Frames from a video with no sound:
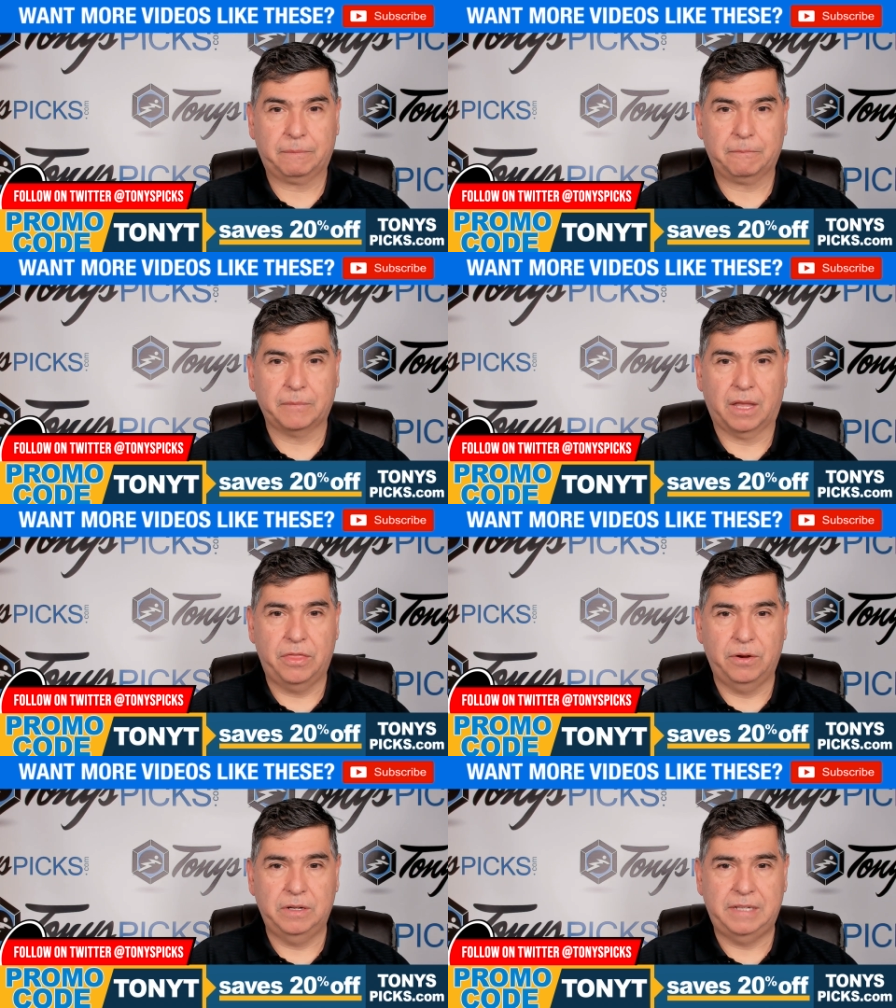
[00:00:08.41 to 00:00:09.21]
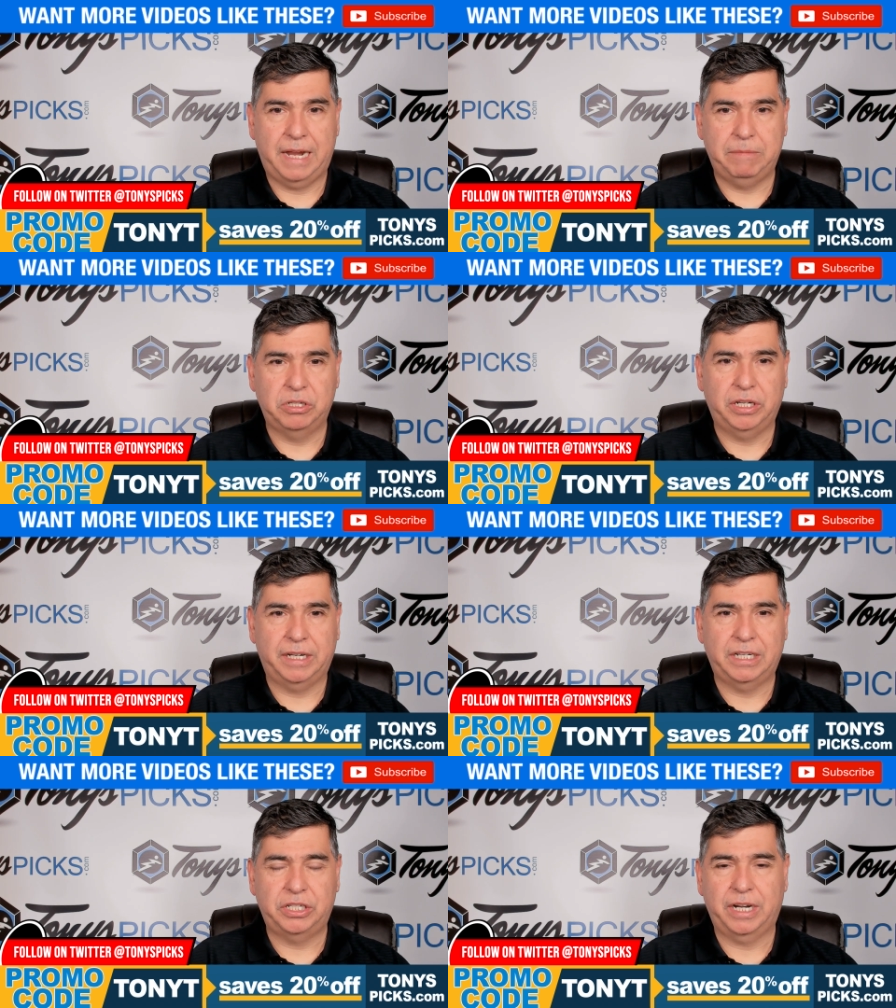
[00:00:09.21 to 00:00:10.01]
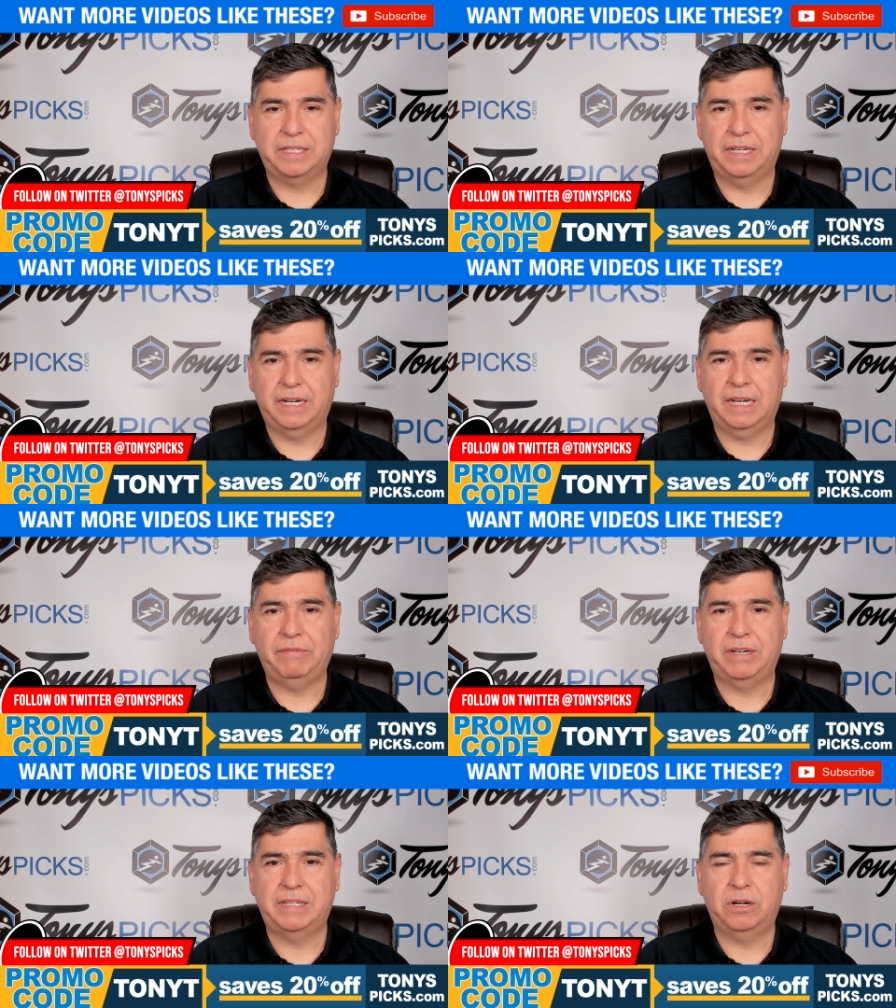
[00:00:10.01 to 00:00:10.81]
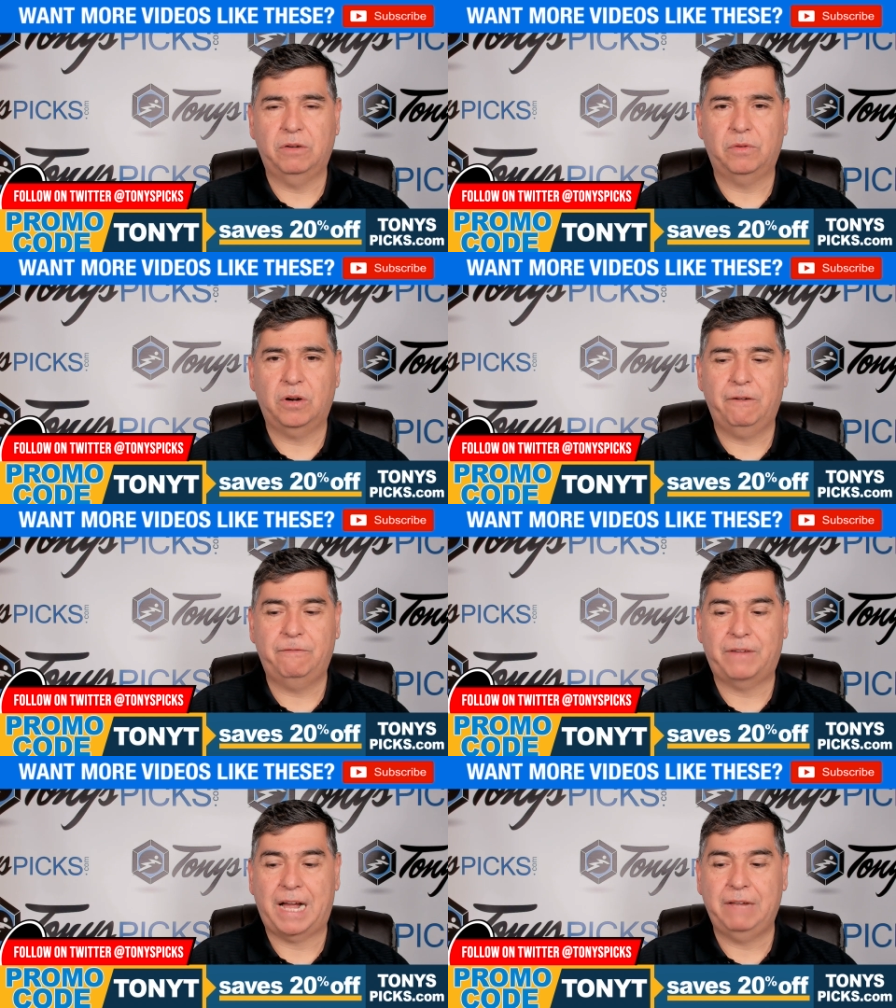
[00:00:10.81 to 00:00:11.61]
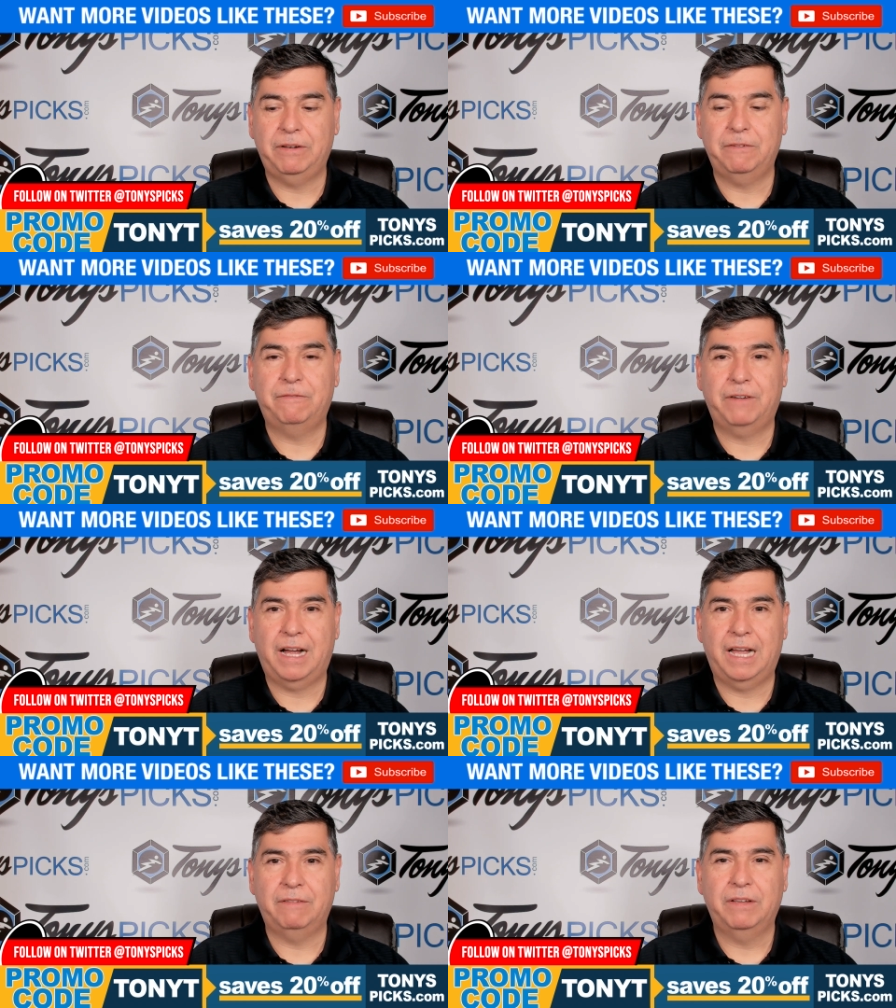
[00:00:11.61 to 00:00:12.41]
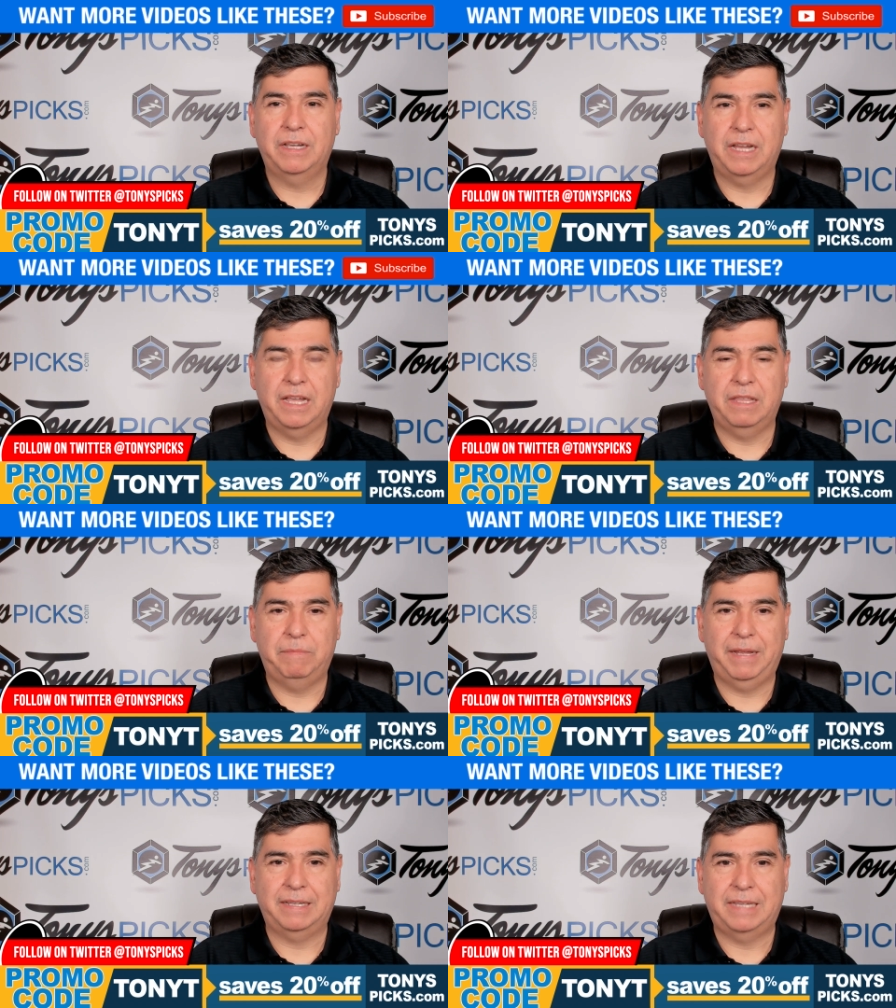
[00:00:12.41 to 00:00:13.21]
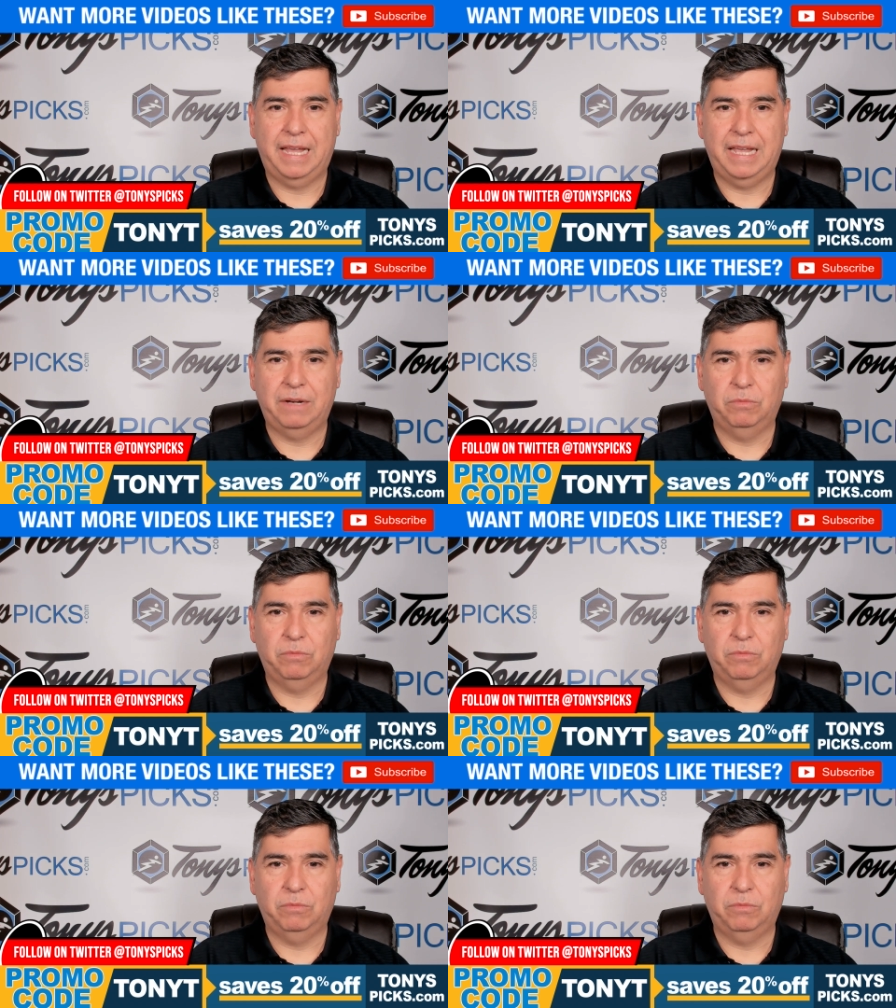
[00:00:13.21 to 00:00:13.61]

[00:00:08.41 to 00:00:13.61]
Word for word: Thursday. Michigan checks in at eleven and ten overall, five and five in the Big Ten.